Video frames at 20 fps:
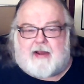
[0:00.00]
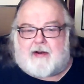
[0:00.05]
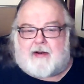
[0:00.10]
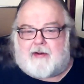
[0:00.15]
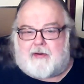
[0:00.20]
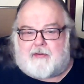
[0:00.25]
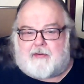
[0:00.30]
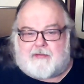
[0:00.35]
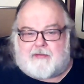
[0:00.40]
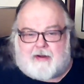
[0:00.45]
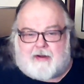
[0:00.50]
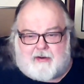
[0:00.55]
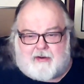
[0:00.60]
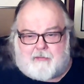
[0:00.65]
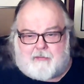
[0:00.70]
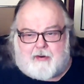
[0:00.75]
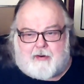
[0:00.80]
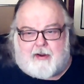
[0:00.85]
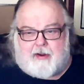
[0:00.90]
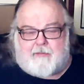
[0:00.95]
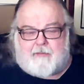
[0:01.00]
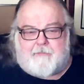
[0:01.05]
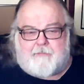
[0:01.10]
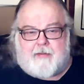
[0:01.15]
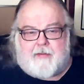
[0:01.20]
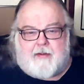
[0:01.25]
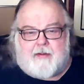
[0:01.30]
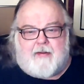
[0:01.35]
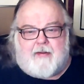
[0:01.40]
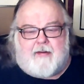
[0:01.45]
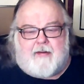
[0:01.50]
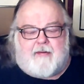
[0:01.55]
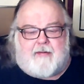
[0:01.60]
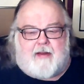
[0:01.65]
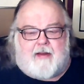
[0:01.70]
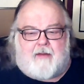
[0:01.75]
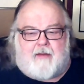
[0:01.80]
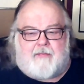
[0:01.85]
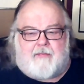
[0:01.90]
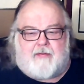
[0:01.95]
analytical side of your brain
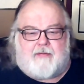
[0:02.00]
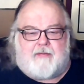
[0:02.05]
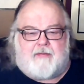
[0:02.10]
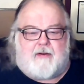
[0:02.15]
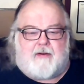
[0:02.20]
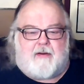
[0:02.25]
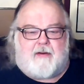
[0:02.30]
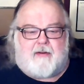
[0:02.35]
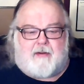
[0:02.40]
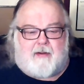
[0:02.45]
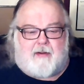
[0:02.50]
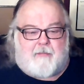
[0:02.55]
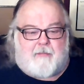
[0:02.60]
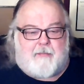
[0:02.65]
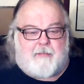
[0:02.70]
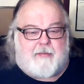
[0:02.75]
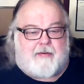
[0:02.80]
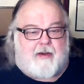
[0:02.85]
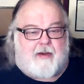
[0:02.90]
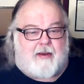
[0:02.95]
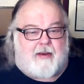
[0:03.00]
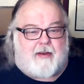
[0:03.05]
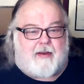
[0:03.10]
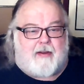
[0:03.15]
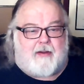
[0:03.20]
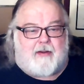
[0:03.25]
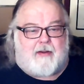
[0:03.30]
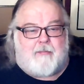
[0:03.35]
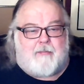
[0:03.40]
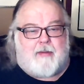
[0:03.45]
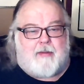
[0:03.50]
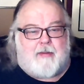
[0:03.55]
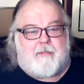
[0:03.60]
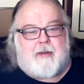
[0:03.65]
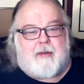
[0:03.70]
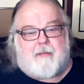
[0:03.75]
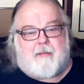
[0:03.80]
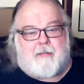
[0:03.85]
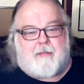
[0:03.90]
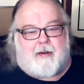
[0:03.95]
now this is going to i'm going to be talking a little bit
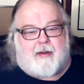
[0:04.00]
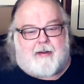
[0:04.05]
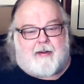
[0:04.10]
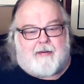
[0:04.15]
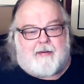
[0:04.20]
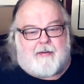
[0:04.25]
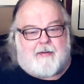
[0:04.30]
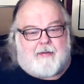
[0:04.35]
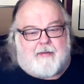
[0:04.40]
about my